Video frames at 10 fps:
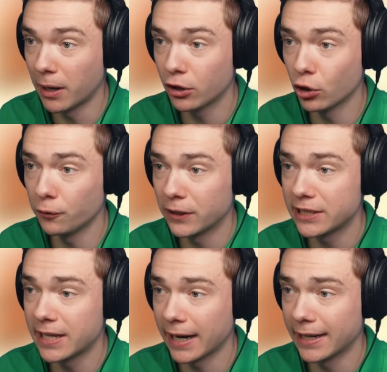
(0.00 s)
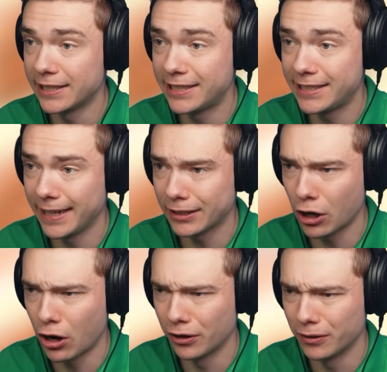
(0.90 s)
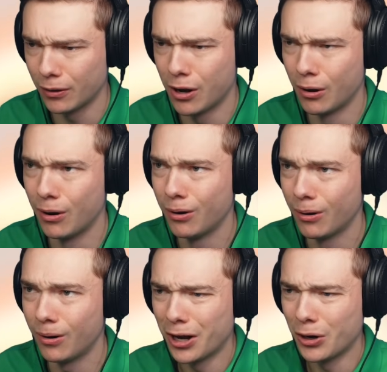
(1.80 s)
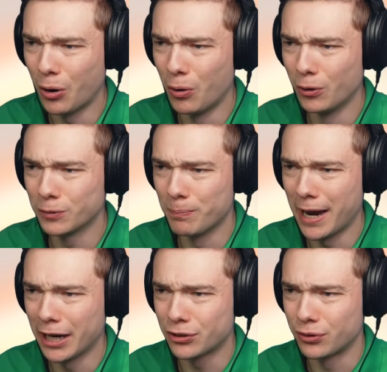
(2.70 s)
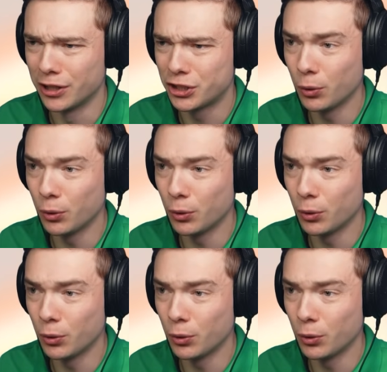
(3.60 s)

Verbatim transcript: My girlfriend is not gonna sit on oh, an old mattress.